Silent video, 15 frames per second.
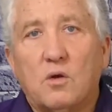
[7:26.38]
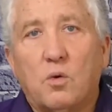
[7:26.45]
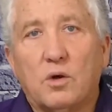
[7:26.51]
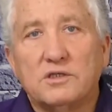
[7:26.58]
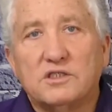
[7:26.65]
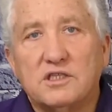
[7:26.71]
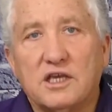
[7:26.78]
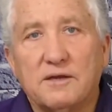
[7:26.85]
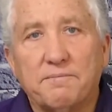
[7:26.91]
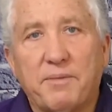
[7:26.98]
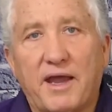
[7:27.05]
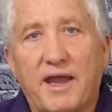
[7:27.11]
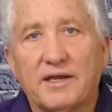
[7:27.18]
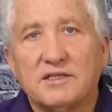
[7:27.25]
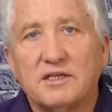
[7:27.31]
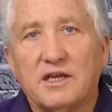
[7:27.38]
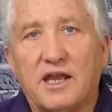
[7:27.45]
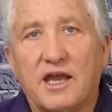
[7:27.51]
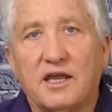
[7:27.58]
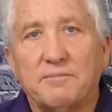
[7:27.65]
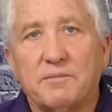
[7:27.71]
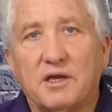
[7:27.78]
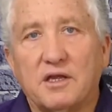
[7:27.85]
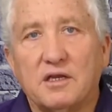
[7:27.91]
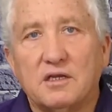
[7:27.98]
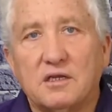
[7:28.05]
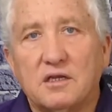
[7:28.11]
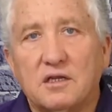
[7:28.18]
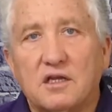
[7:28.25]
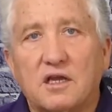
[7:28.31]
What's the impact in admin?
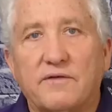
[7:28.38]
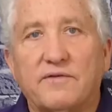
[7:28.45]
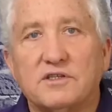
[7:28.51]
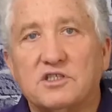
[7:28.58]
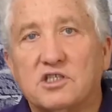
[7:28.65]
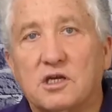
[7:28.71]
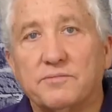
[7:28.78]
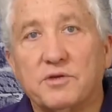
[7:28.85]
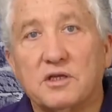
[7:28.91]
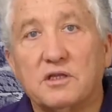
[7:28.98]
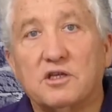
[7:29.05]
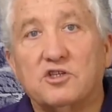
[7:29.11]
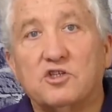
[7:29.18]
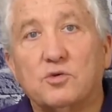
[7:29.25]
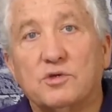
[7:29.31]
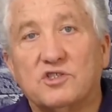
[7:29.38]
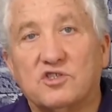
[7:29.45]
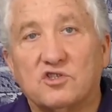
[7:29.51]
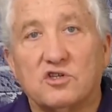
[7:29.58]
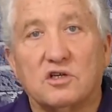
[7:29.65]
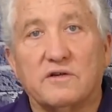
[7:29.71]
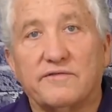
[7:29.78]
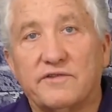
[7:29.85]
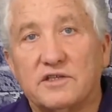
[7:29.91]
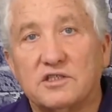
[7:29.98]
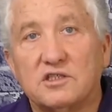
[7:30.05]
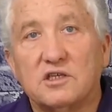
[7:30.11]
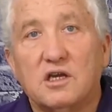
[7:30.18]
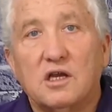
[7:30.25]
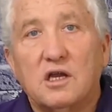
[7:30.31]
If it's something that you would
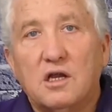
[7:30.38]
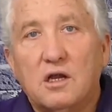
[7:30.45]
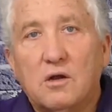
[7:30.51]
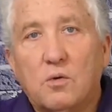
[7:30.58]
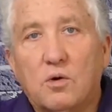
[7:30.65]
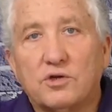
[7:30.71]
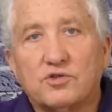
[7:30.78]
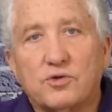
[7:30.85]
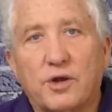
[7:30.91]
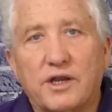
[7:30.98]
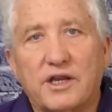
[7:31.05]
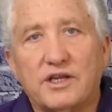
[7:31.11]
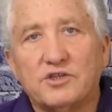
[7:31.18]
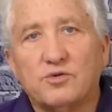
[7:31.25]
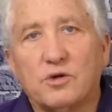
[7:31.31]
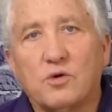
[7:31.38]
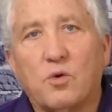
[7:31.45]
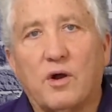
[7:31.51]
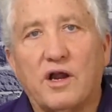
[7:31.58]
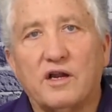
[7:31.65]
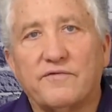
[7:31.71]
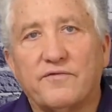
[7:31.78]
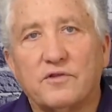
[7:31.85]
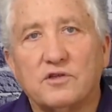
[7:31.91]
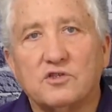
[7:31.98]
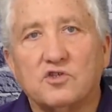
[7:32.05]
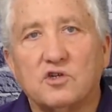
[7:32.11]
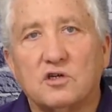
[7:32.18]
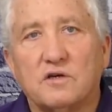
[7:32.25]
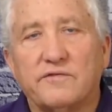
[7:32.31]
service, what training is required for the
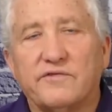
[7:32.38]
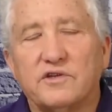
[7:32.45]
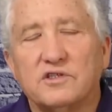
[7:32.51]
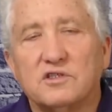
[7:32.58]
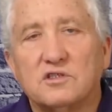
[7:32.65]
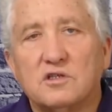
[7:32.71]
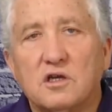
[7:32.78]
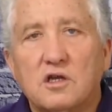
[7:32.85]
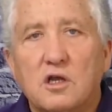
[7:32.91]
service?